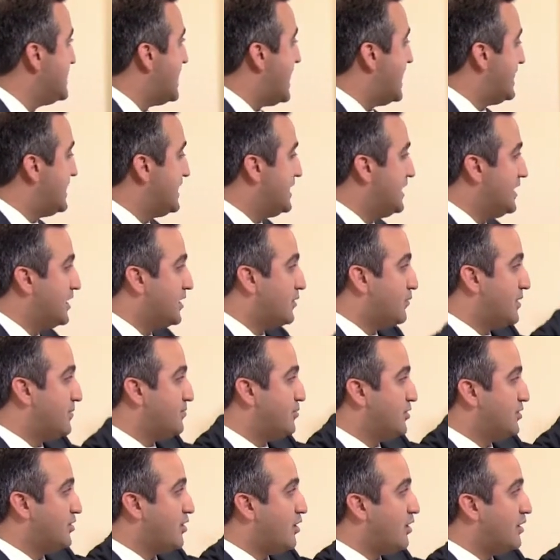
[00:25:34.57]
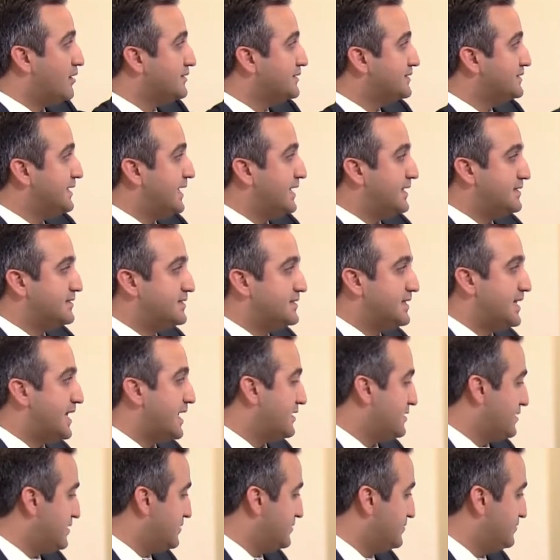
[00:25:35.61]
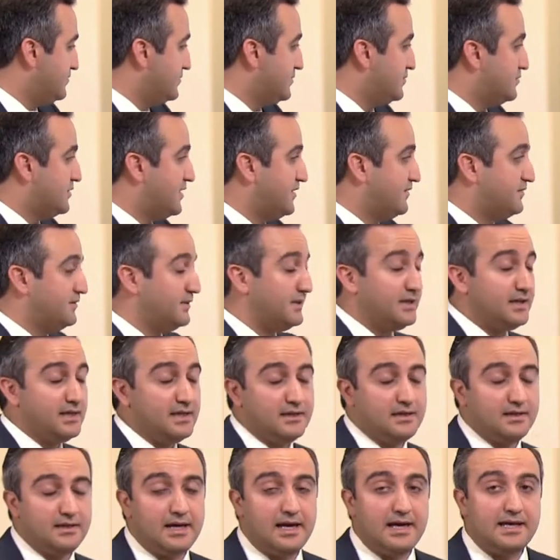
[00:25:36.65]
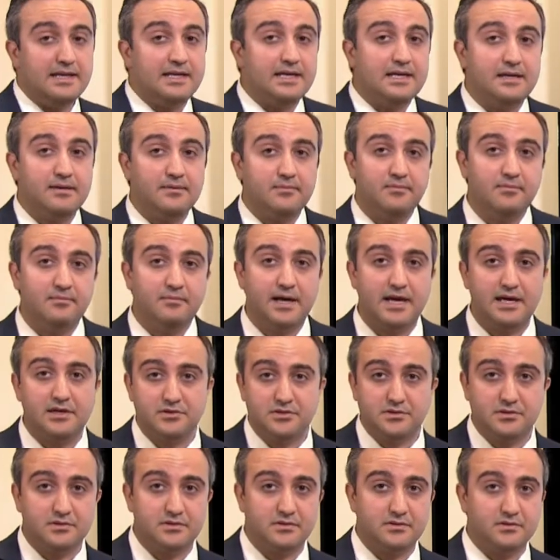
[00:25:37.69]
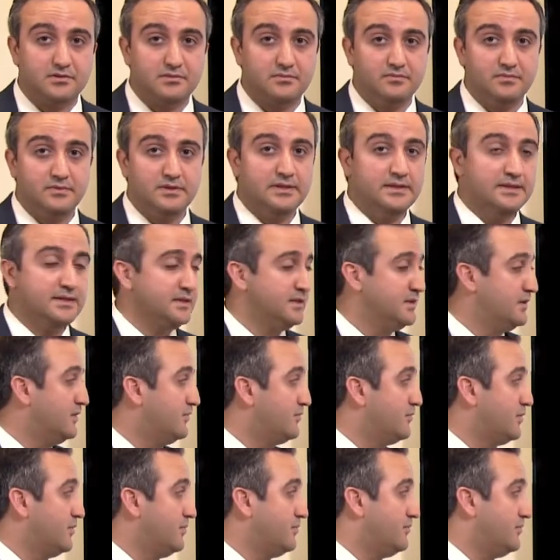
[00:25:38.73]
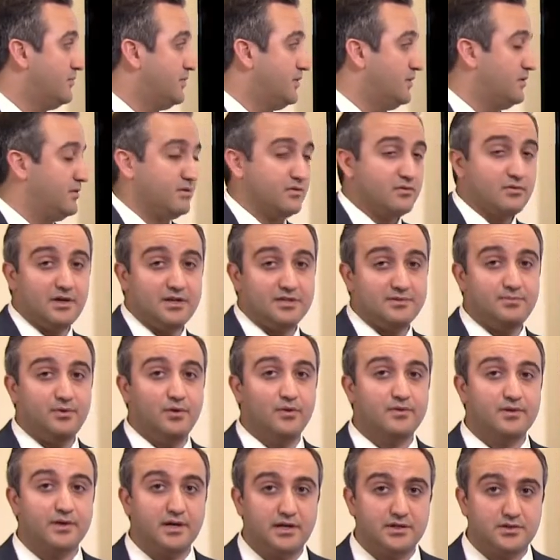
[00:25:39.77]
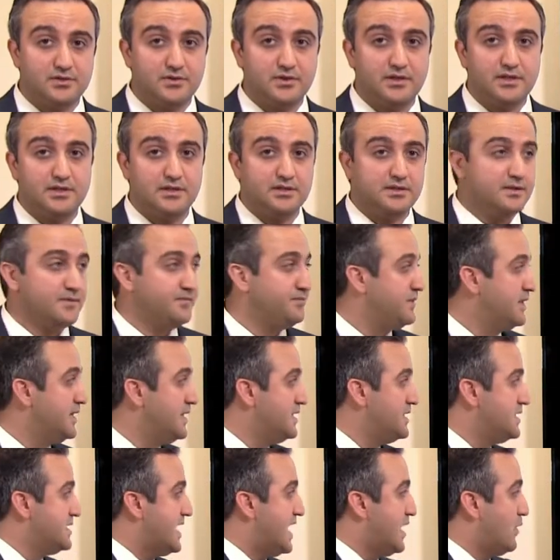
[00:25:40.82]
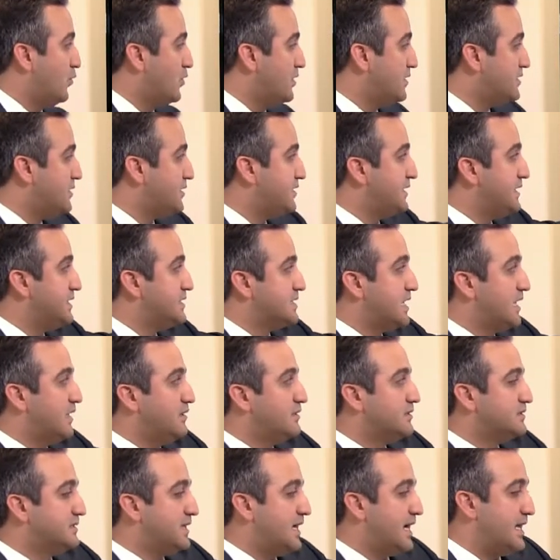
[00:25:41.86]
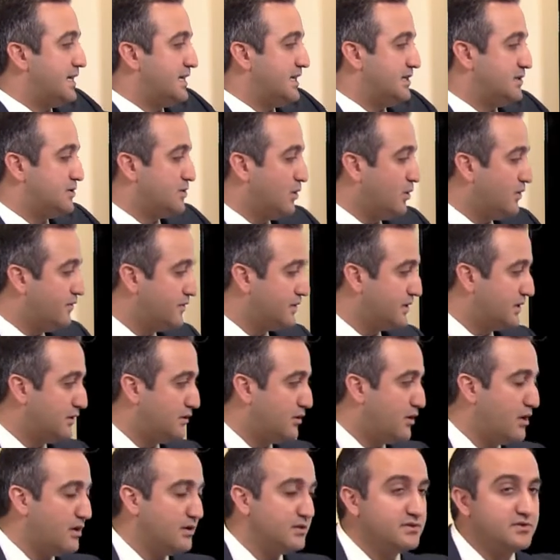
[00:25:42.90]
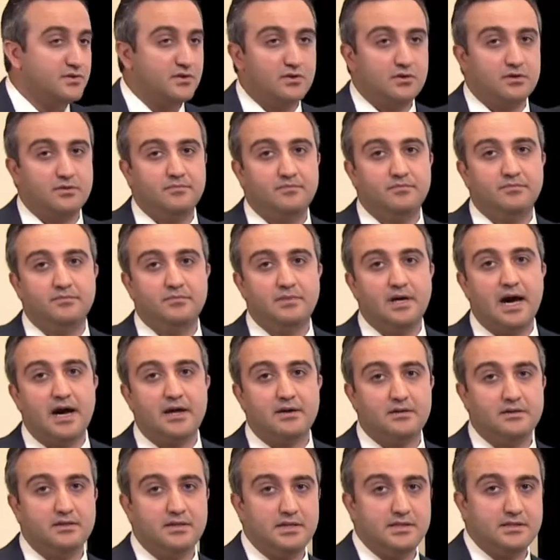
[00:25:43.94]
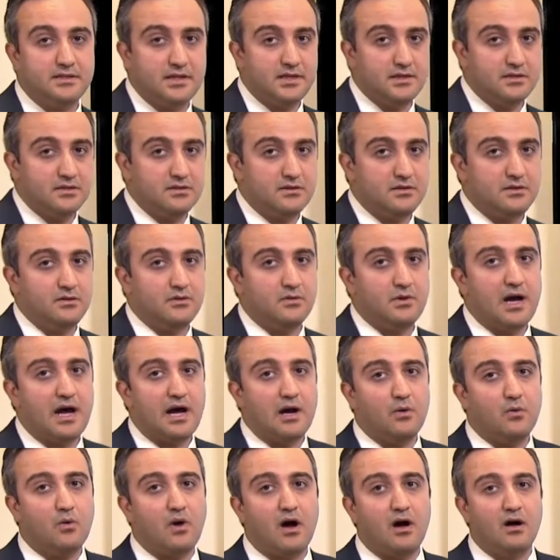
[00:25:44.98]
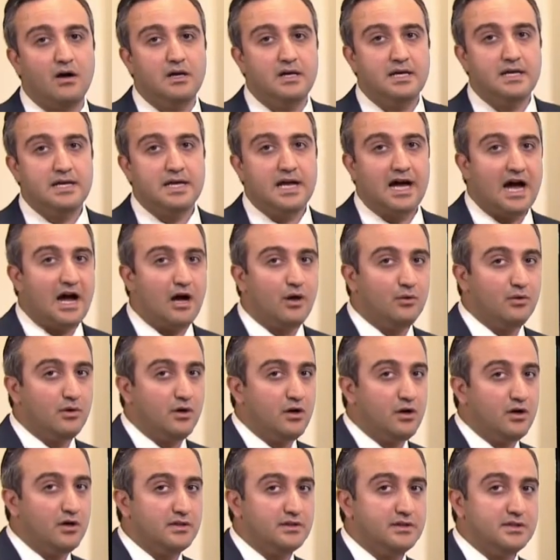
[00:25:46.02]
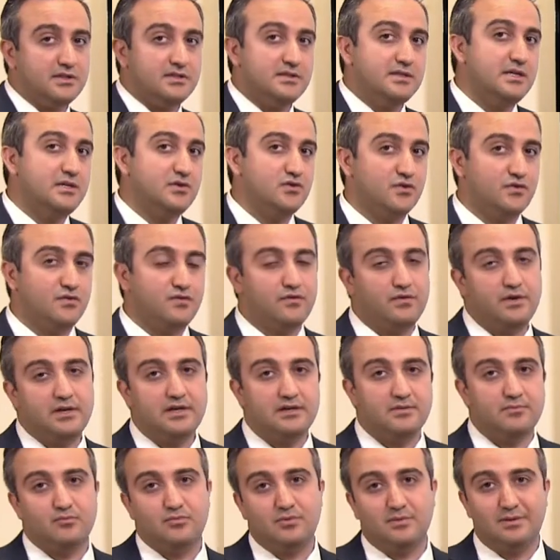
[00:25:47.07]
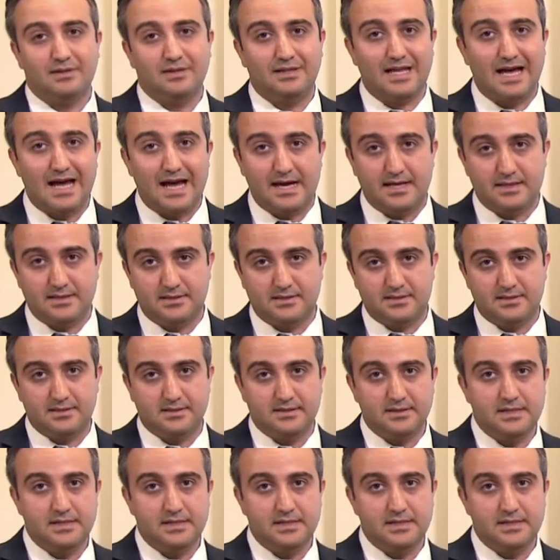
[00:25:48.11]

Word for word: And here we put all the data together, roughly 80 patients from across both countries. And one of the things I looked at is over the long term, how do these kids do? How, how long does seizure freedom last?